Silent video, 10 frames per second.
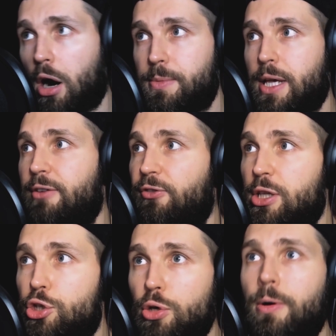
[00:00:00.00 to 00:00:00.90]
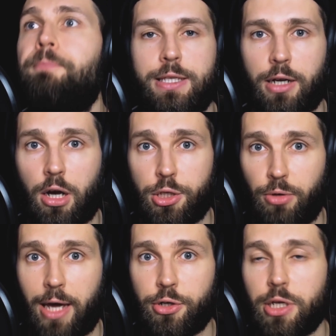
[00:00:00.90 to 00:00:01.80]
your arms and feet do, gonna
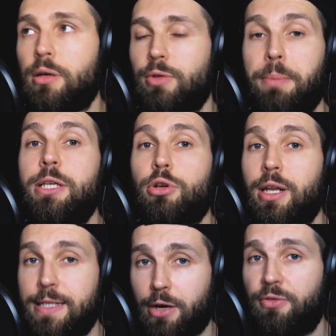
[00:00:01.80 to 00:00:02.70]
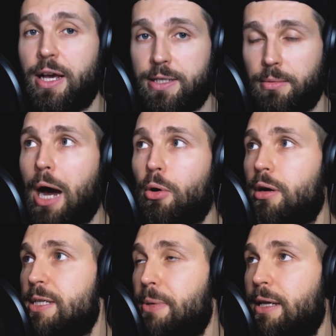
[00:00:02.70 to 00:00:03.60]
cost you energy. That means you're gonna sacrifice
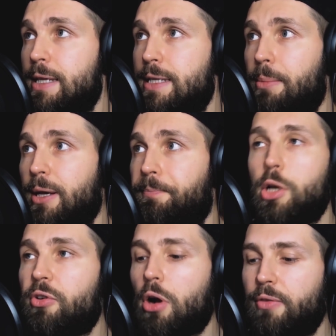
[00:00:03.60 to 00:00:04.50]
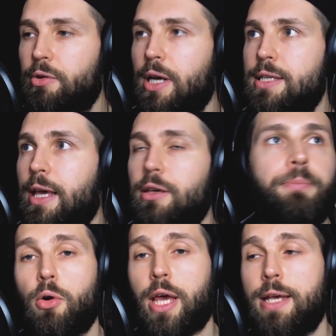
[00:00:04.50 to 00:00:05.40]
more speed and stamina. Overall, very nice, thank you.
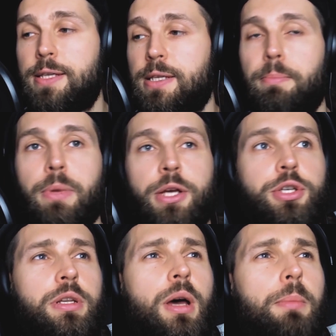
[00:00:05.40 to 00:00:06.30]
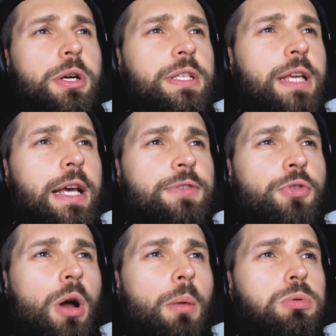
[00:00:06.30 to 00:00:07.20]
Okay, submission. Number six.
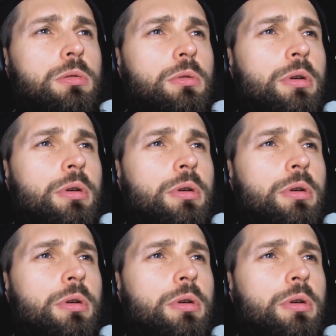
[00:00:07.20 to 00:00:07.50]
From